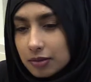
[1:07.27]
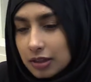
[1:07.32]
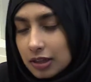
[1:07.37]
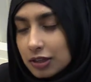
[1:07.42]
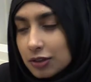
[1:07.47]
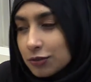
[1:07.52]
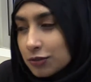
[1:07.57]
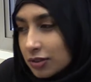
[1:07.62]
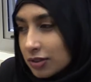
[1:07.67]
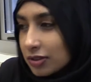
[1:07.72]
The
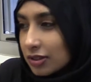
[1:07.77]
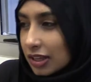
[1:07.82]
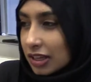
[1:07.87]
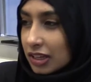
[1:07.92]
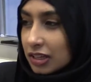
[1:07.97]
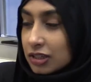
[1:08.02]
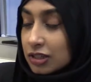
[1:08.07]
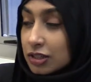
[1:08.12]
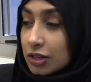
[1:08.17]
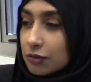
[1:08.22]
study
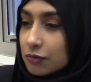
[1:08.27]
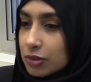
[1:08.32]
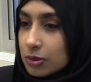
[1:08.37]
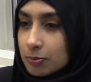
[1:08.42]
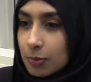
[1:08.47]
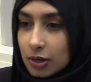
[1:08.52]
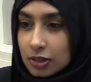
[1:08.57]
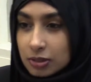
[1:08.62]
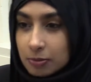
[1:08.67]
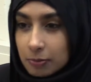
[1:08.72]
found that
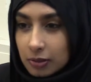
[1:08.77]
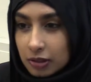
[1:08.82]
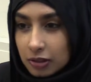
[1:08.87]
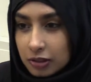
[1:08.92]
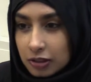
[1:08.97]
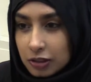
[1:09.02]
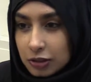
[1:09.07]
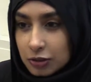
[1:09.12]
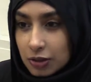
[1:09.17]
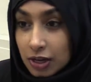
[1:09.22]
subtle acts
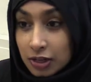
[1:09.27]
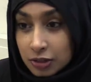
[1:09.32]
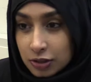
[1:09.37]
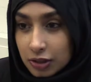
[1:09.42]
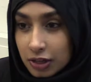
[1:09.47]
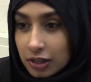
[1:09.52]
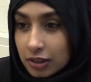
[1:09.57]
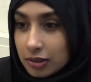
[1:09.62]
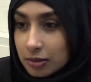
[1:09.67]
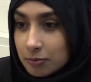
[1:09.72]
and
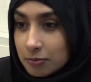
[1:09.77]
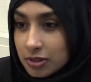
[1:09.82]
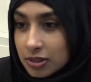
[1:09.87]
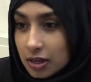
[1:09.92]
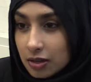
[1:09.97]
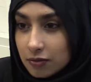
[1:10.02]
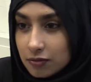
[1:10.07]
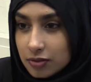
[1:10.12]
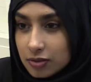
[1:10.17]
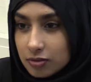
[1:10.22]
biases are
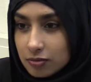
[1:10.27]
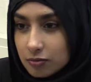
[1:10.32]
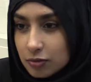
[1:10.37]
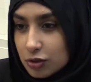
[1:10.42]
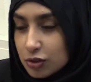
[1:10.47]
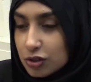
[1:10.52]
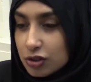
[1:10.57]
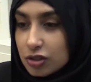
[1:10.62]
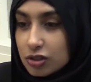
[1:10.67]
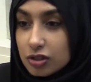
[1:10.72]
everywhere,
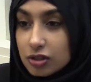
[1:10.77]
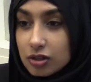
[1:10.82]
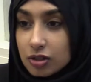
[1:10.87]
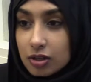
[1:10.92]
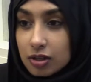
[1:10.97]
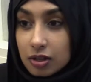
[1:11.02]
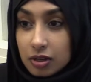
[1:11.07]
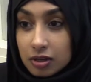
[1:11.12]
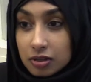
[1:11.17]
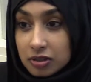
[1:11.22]

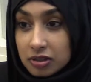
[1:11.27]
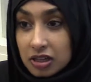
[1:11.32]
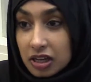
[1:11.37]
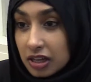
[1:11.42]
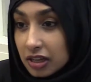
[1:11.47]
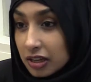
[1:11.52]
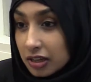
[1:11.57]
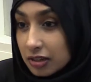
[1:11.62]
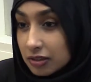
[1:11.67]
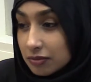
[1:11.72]
overheard on the
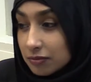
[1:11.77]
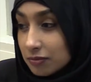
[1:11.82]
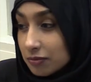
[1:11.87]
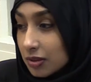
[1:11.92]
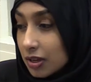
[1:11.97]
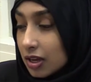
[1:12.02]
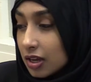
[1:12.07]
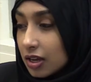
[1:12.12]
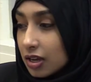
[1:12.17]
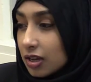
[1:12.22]
street,
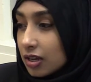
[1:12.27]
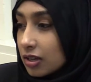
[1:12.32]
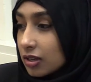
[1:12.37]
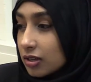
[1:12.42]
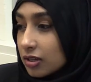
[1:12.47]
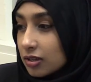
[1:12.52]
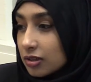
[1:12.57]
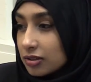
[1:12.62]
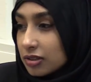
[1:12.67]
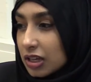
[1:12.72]
used in
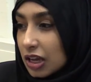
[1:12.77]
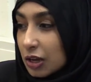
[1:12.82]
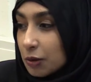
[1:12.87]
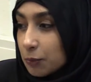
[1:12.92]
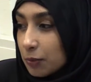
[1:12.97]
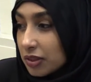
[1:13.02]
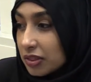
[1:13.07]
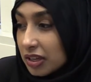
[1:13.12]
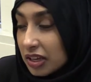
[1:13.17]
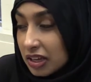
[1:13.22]

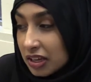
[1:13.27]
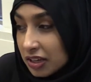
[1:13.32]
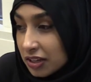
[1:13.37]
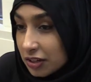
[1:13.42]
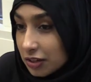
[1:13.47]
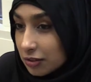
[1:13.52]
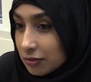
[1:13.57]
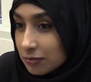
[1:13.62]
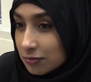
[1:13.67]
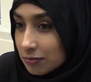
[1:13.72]
advertising,
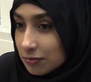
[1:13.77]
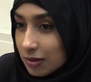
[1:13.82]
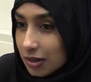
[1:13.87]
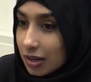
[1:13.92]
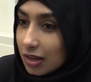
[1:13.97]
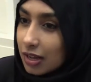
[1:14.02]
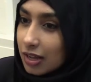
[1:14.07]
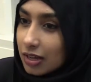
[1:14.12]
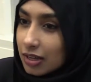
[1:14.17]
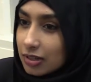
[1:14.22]
and shared
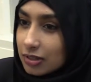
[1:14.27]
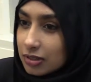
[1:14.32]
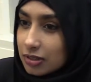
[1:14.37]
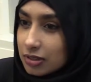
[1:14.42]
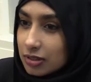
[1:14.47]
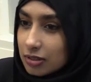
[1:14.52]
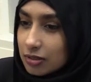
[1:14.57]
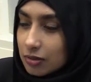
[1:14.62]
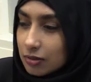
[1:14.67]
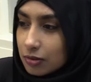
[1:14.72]
broadly.
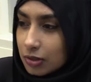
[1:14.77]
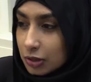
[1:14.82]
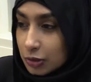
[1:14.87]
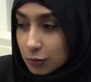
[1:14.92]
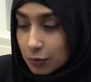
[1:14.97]
They